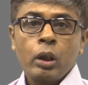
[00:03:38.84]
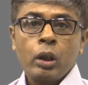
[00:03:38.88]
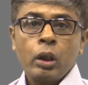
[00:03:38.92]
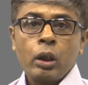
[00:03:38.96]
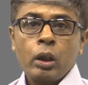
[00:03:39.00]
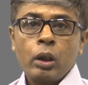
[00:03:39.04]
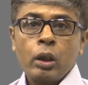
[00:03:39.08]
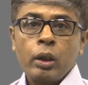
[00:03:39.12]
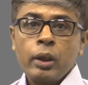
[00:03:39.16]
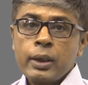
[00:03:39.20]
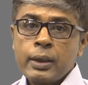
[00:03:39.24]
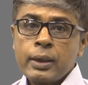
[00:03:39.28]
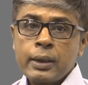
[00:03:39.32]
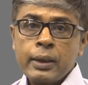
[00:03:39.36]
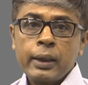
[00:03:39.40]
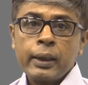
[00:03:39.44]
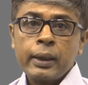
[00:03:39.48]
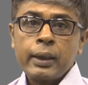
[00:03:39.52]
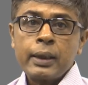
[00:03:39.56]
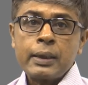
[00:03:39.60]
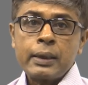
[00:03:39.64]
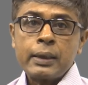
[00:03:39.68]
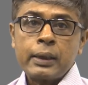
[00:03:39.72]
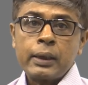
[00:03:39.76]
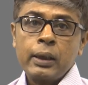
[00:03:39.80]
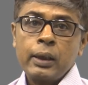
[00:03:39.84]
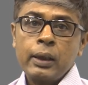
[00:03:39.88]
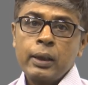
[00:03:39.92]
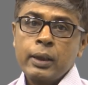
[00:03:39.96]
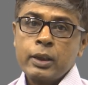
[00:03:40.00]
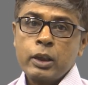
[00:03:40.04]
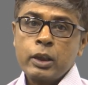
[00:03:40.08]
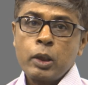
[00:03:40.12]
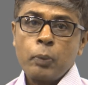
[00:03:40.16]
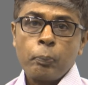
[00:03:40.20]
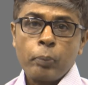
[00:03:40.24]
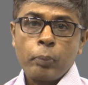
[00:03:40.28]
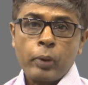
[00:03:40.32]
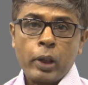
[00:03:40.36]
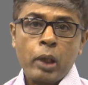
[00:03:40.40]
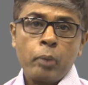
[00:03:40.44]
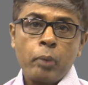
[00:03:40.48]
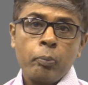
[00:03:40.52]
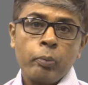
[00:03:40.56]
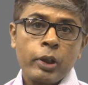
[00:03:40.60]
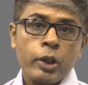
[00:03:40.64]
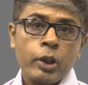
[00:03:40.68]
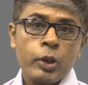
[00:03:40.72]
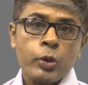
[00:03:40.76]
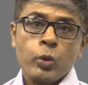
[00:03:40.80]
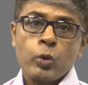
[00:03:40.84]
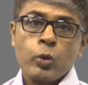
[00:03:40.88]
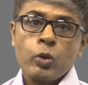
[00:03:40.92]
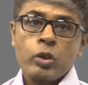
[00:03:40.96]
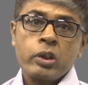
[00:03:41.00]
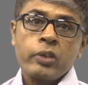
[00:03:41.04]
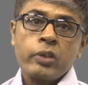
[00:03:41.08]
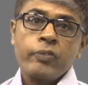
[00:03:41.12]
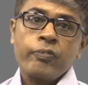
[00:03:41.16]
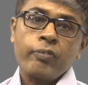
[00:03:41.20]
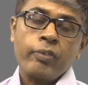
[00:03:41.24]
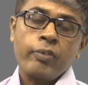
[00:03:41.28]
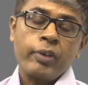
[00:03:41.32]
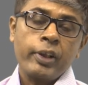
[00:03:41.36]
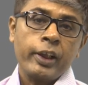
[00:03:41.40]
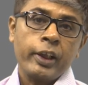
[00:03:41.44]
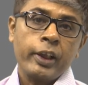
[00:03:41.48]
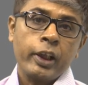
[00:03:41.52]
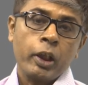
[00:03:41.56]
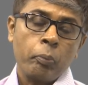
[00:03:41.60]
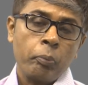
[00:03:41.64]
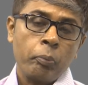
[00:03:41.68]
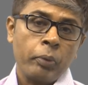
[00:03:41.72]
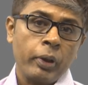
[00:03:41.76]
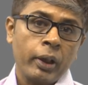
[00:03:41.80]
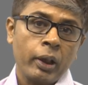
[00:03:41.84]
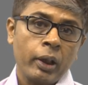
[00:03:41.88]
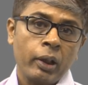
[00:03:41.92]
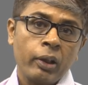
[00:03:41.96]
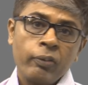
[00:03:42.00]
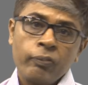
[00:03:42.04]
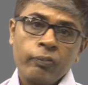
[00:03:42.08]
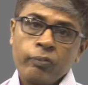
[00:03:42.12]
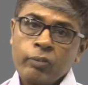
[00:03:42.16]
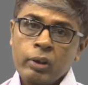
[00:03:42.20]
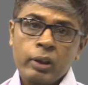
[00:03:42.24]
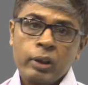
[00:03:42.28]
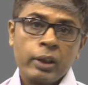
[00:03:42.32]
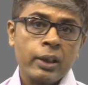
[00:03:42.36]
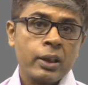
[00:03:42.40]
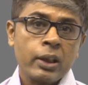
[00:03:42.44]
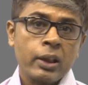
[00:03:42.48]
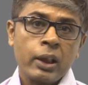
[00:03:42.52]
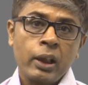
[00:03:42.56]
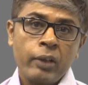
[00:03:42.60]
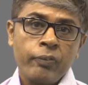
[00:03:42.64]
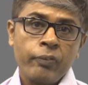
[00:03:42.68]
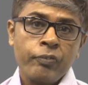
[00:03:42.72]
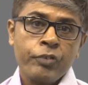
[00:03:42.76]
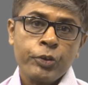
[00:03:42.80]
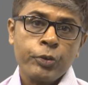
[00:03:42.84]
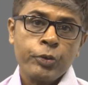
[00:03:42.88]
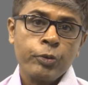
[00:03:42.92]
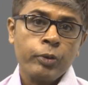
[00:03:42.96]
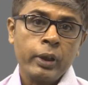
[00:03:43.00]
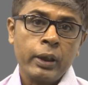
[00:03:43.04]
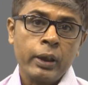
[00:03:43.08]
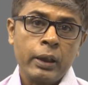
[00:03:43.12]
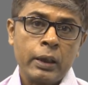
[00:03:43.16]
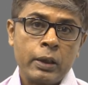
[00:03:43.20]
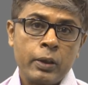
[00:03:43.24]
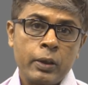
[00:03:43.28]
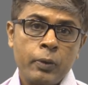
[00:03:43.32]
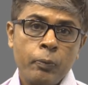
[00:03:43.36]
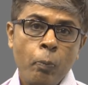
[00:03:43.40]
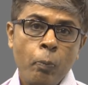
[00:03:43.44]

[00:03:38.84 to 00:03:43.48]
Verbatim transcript: Listening skill is the primary source of creating meaning for these kind of students.